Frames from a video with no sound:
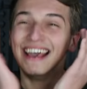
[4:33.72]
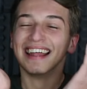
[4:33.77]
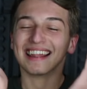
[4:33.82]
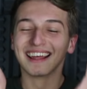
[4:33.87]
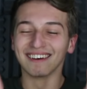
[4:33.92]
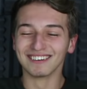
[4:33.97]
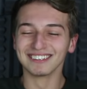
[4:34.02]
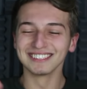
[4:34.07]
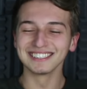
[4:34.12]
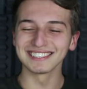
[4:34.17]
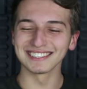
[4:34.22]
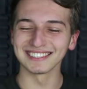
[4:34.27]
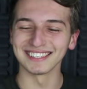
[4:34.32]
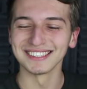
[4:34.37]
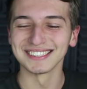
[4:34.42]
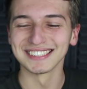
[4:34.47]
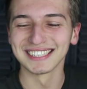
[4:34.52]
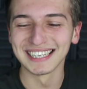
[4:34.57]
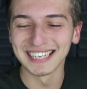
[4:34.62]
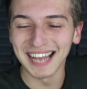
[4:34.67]
That was
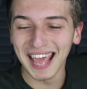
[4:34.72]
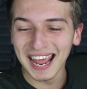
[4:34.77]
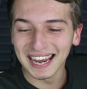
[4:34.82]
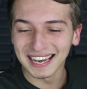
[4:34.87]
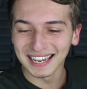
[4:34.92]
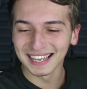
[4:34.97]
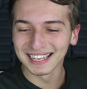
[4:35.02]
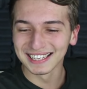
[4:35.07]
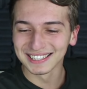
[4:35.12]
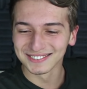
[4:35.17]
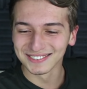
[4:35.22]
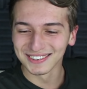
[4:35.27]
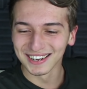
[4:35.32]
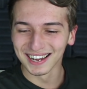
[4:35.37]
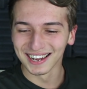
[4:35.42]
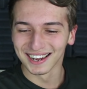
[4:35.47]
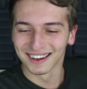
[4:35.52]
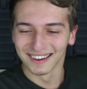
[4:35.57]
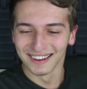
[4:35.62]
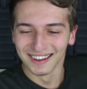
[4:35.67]
such a good edit as
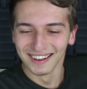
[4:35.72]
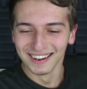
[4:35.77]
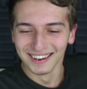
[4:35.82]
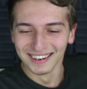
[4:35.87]
well.